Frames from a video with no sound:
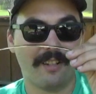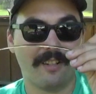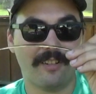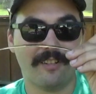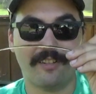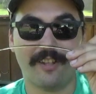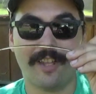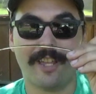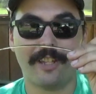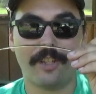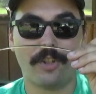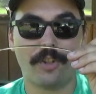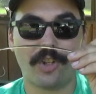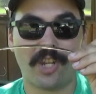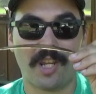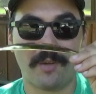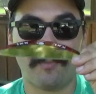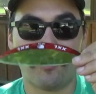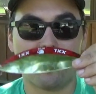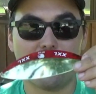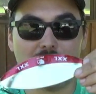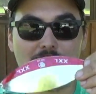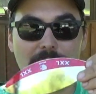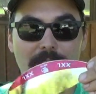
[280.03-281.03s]
Nice
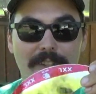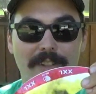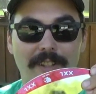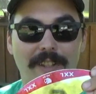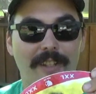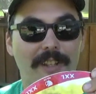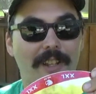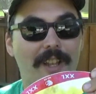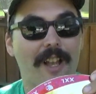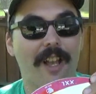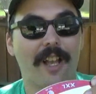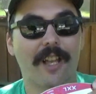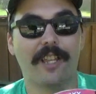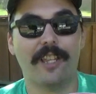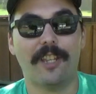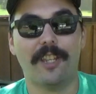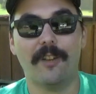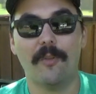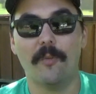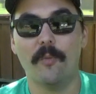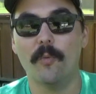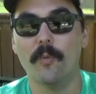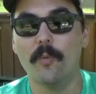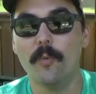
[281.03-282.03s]
shape to it.
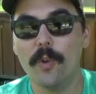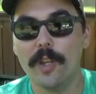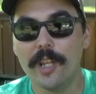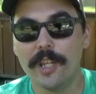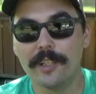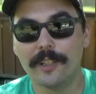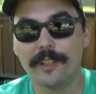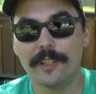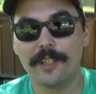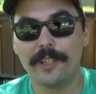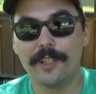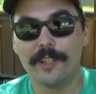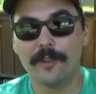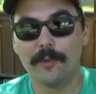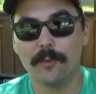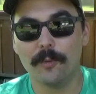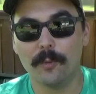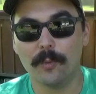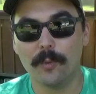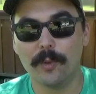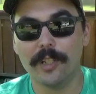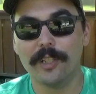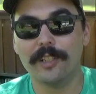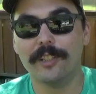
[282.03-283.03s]
Really,
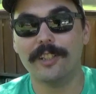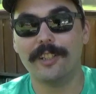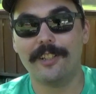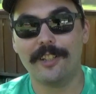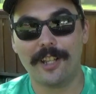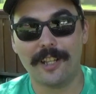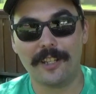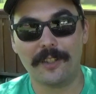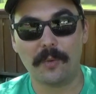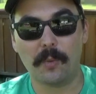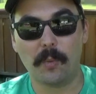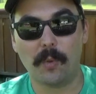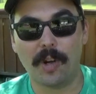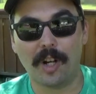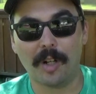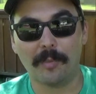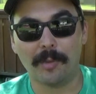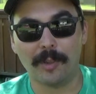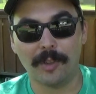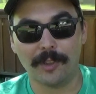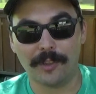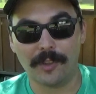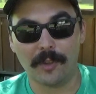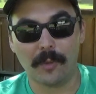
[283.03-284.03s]
really nice
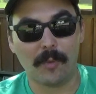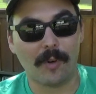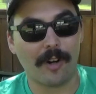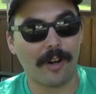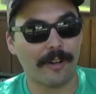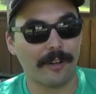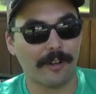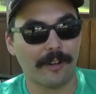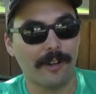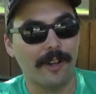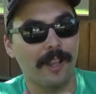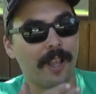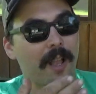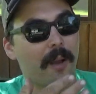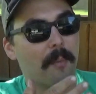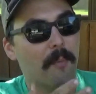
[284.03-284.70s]
wobble in the water.